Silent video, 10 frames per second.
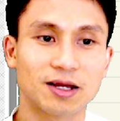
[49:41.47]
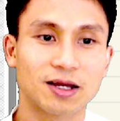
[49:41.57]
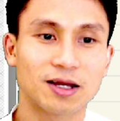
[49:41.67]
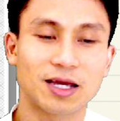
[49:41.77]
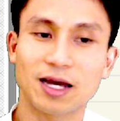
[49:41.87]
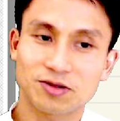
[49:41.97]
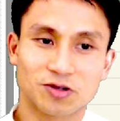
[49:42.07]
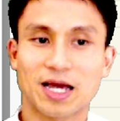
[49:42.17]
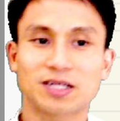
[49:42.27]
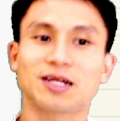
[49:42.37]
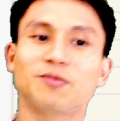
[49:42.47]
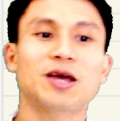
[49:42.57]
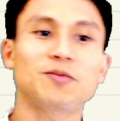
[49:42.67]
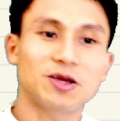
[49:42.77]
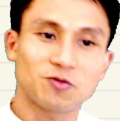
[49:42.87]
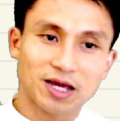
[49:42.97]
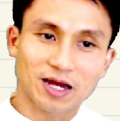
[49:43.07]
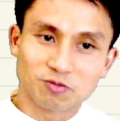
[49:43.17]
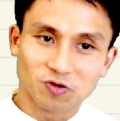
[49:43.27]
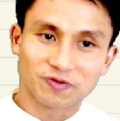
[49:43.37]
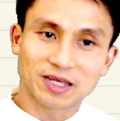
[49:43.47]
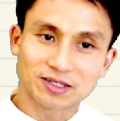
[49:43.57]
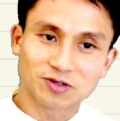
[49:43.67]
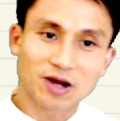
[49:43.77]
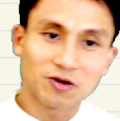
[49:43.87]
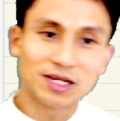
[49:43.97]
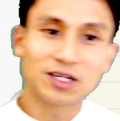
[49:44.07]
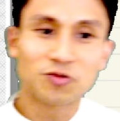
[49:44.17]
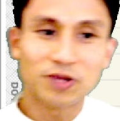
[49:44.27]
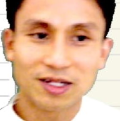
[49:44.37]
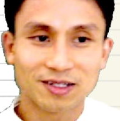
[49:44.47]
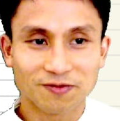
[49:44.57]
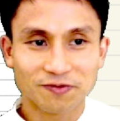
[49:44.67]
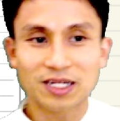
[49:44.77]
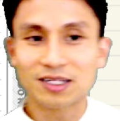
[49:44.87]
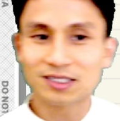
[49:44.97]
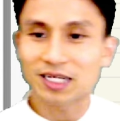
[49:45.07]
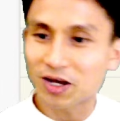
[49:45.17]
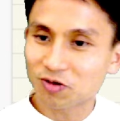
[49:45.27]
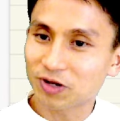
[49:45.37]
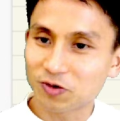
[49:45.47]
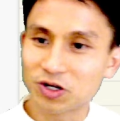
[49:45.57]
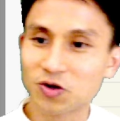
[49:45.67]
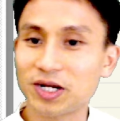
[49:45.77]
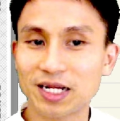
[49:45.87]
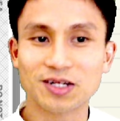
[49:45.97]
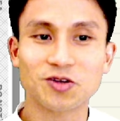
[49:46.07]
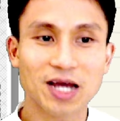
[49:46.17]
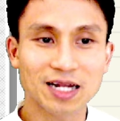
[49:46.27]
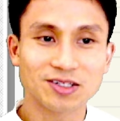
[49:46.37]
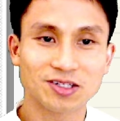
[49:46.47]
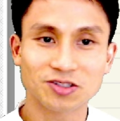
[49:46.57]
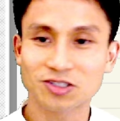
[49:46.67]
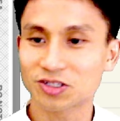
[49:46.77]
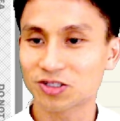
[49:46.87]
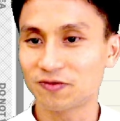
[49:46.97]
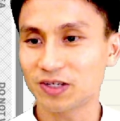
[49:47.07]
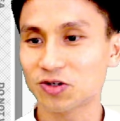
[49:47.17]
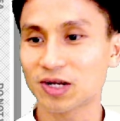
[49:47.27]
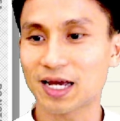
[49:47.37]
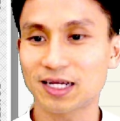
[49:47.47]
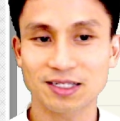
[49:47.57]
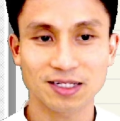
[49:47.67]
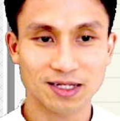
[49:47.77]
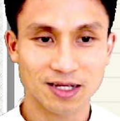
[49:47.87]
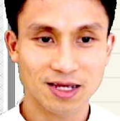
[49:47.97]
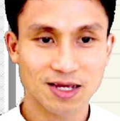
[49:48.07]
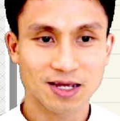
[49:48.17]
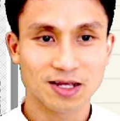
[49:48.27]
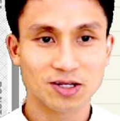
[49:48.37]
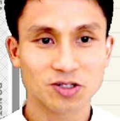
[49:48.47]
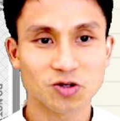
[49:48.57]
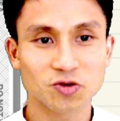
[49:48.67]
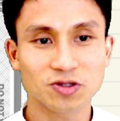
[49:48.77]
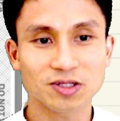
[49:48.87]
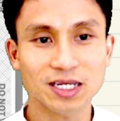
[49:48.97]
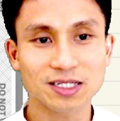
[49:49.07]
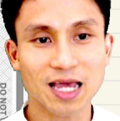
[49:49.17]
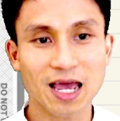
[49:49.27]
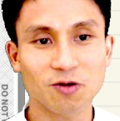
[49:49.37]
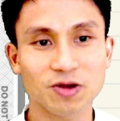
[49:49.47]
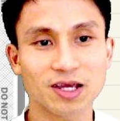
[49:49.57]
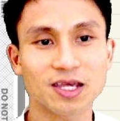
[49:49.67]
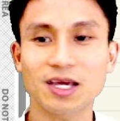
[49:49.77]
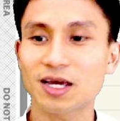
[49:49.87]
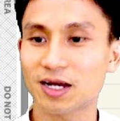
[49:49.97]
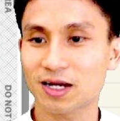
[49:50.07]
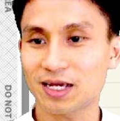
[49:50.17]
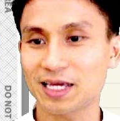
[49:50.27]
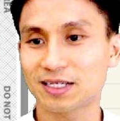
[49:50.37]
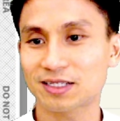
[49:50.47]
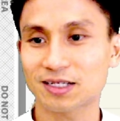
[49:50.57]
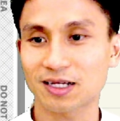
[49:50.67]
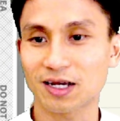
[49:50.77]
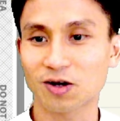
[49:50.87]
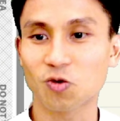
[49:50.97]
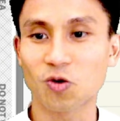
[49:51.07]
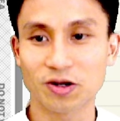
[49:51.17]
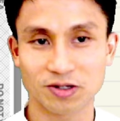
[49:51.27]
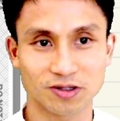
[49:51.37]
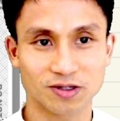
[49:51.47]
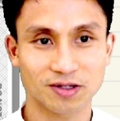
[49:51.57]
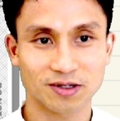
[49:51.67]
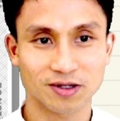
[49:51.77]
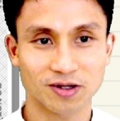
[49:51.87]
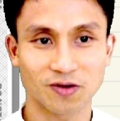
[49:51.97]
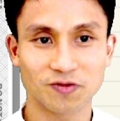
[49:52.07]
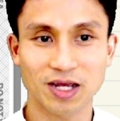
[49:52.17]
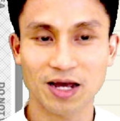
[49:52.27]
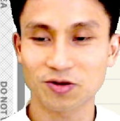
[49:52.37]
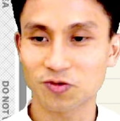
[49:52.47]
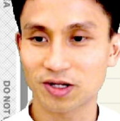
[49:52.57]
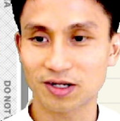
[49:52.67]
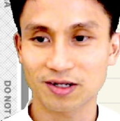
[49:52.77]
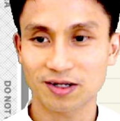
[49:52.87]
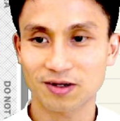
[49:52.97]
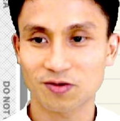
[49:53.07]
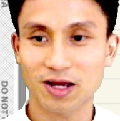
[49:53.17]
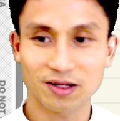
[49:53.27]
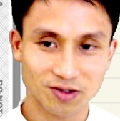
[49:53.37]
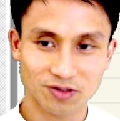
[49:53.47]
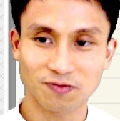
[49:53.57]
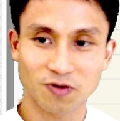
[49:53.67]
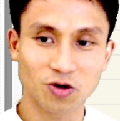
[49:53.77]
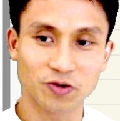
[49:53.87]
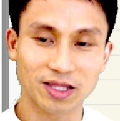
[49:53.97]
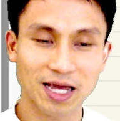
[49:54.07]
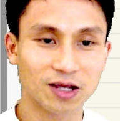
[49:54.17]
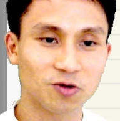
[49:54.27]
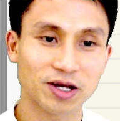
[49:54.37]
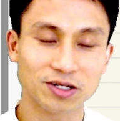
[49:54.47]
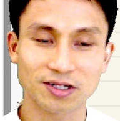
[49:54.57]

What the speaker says: Yeah, so actually maybe we got to move things around a little bit to fit the scale, but we don't need to do that. This is just to visualize. So this area here is a quarter of the other one, right? Just following that equation.